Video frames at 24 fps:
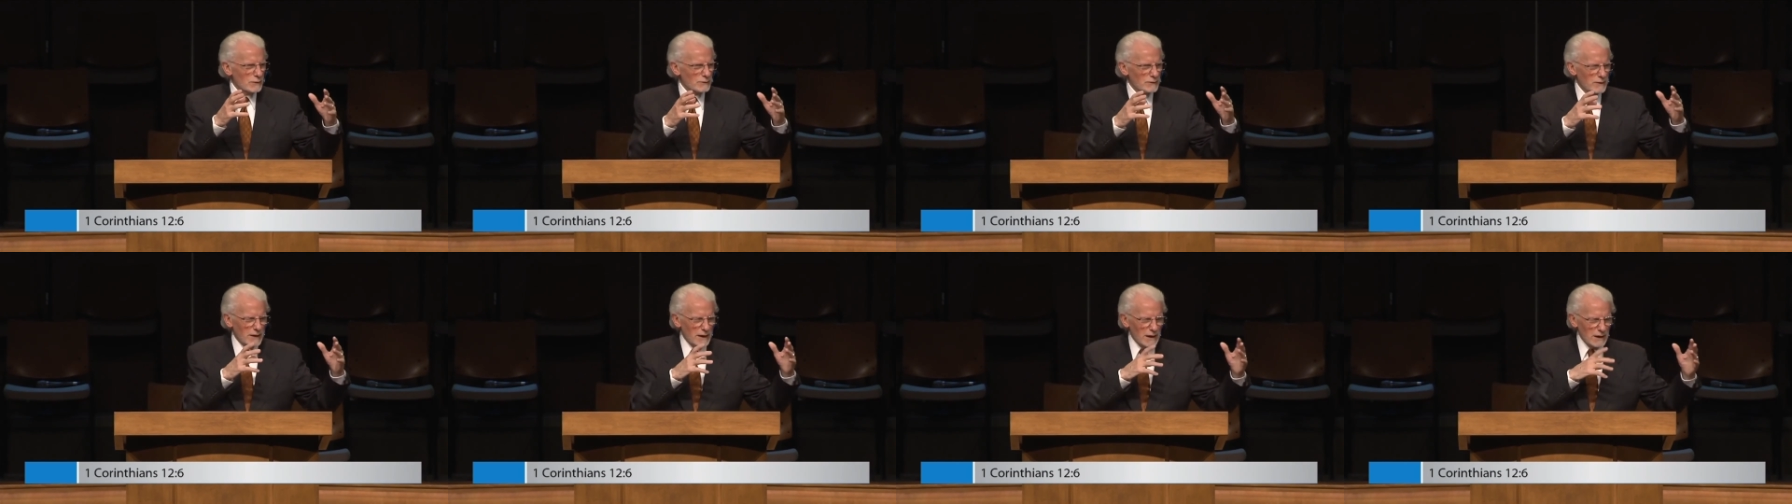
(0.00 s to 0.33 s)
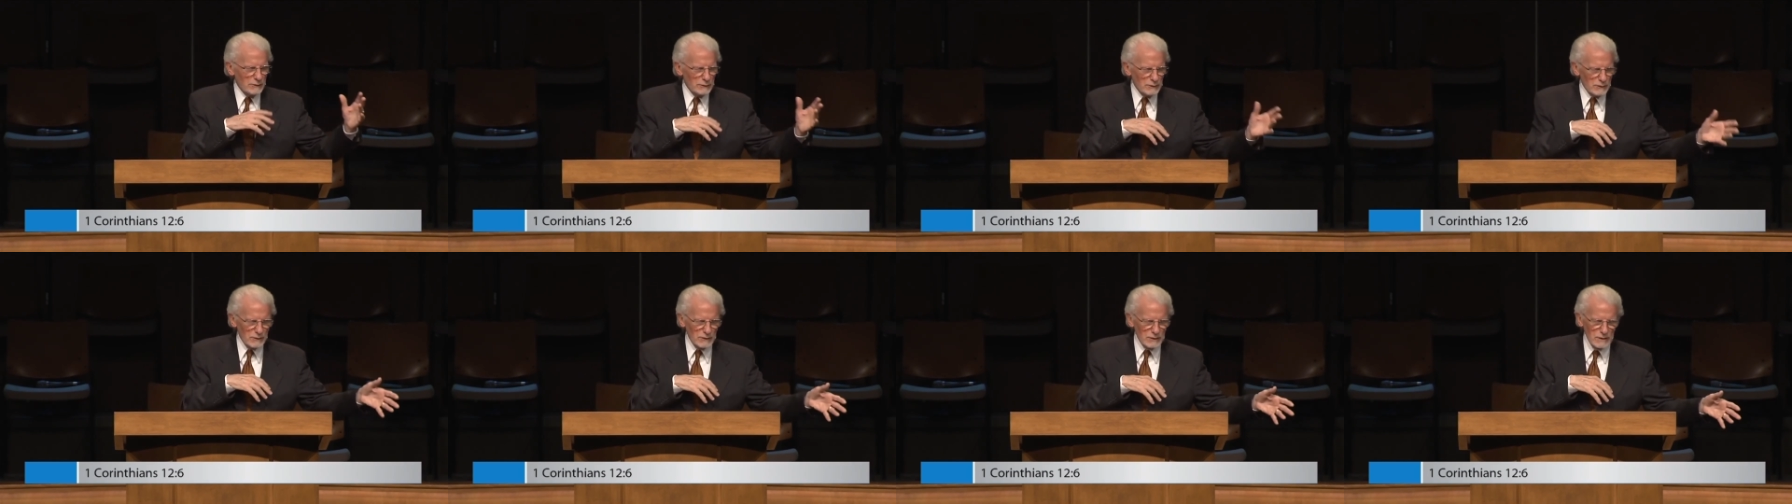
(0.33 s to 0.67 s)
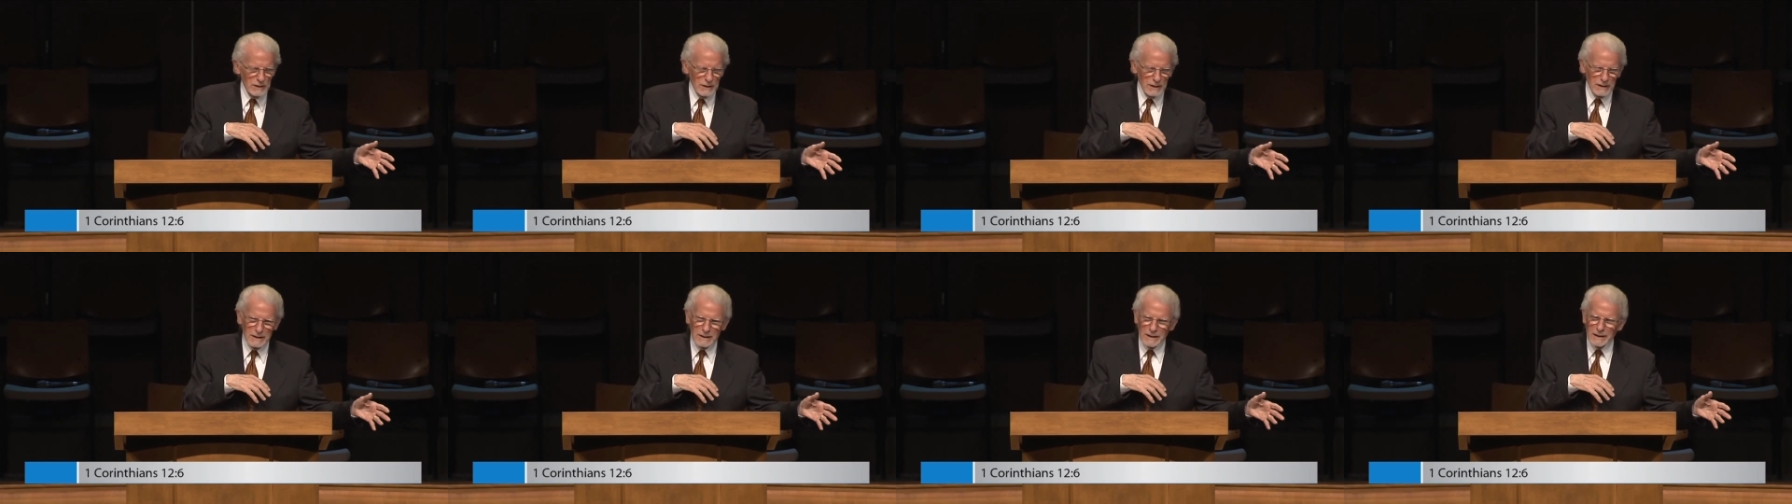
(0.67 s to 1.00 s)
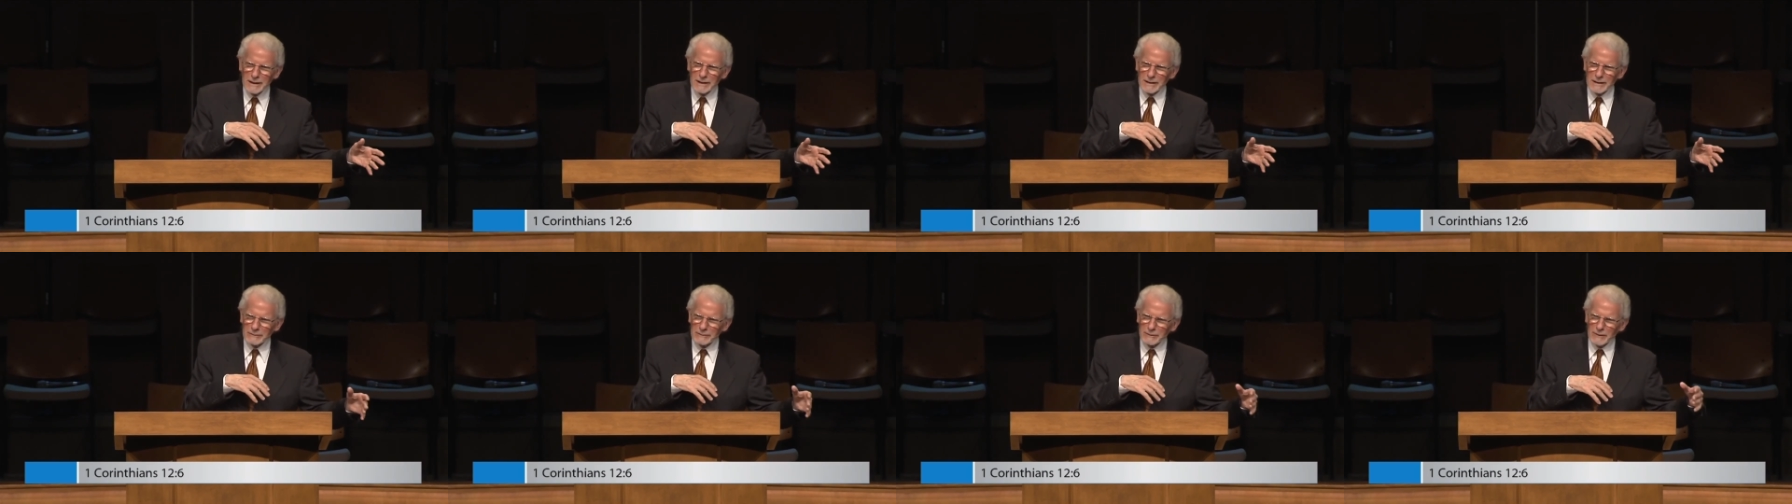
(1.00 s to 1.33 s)
of gifts
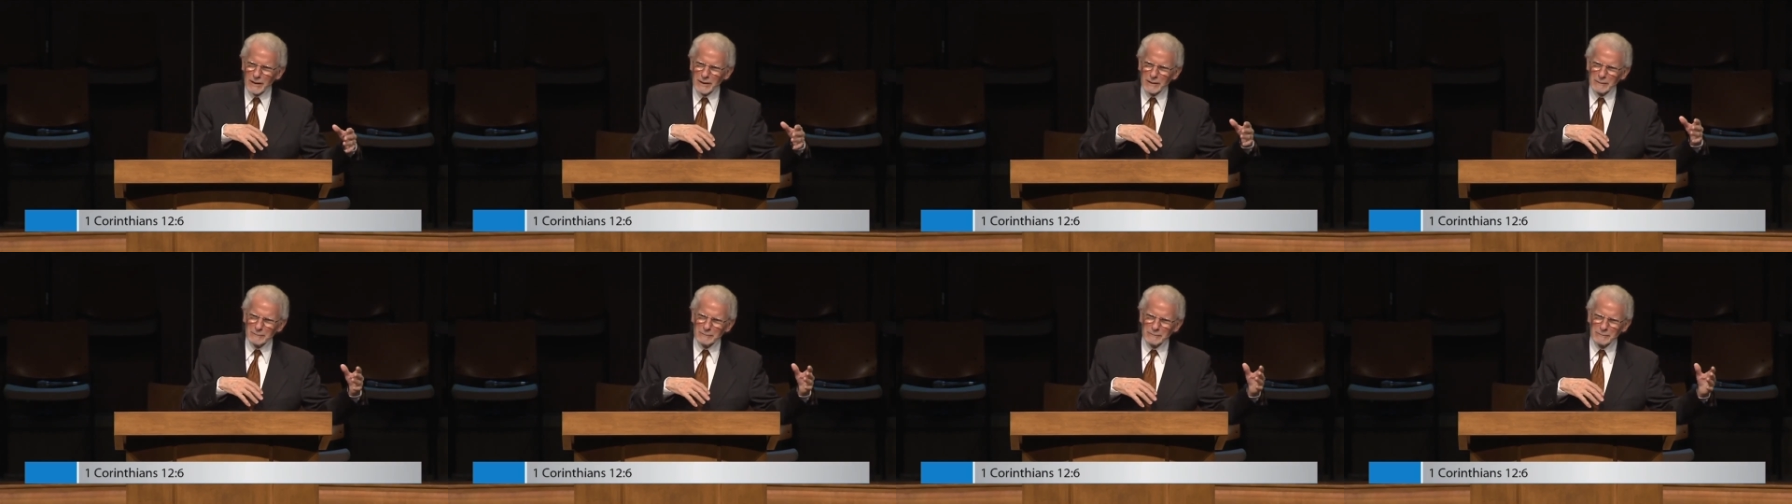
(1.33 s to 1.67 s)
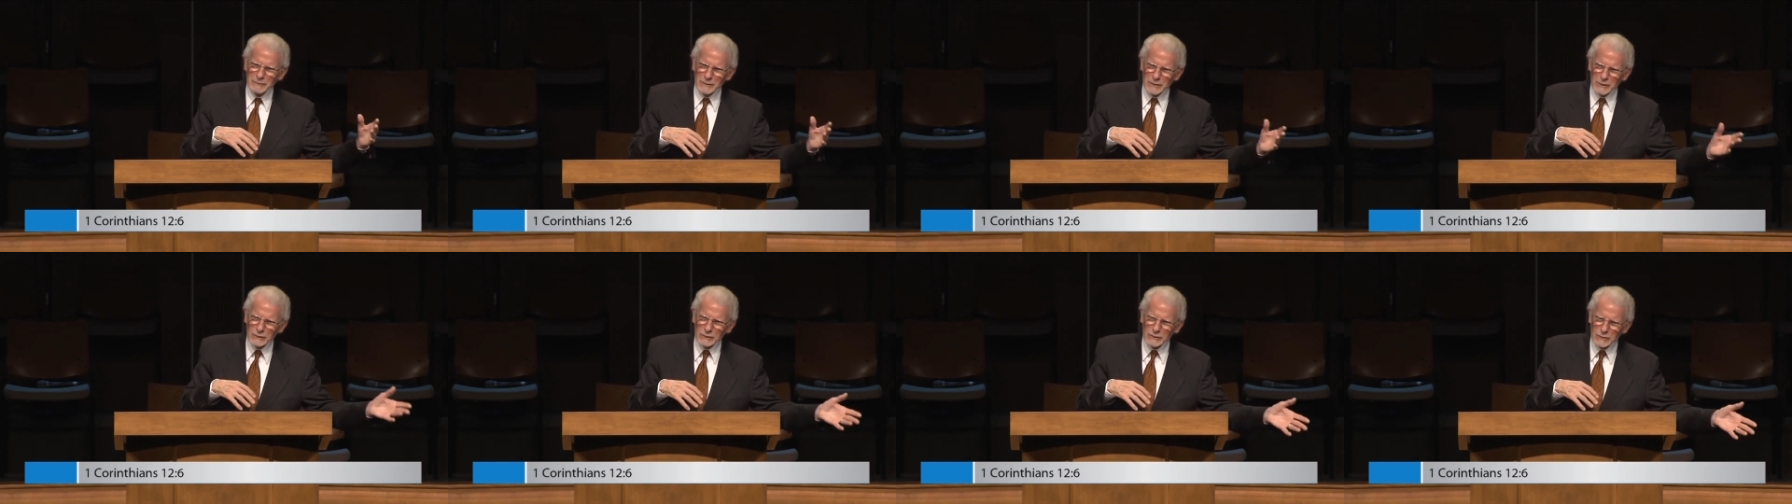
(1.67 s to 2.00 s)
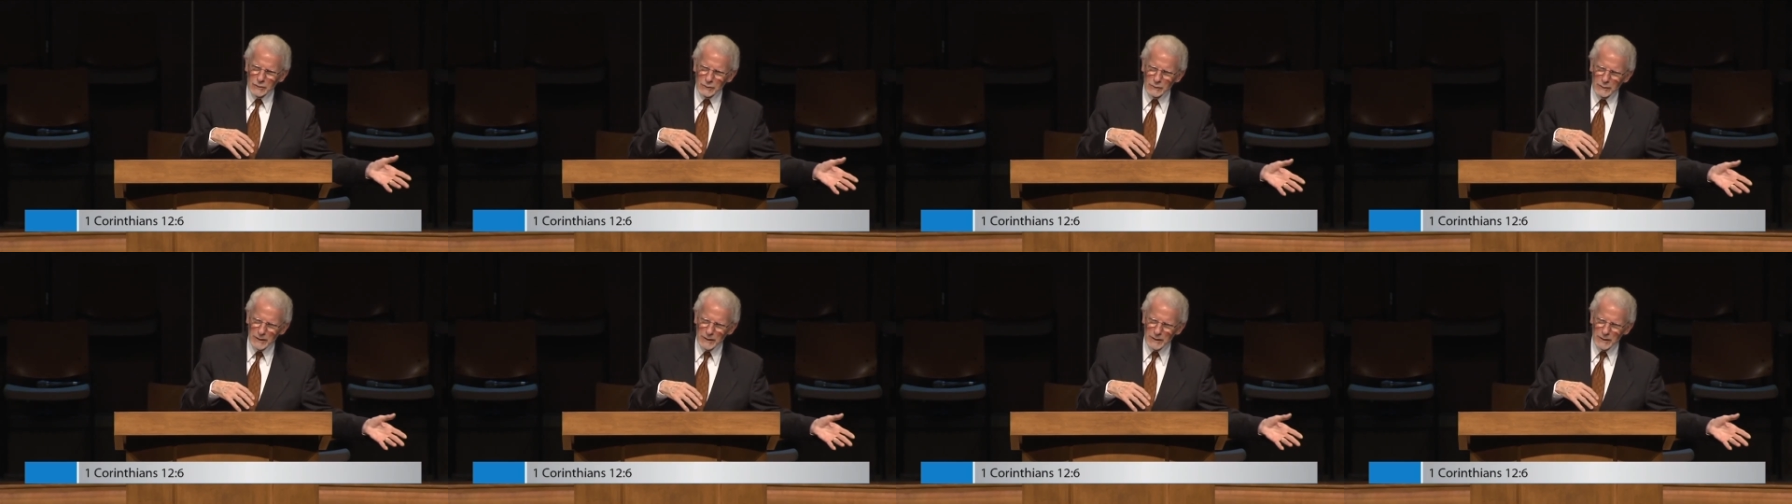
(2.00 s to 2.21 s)
from First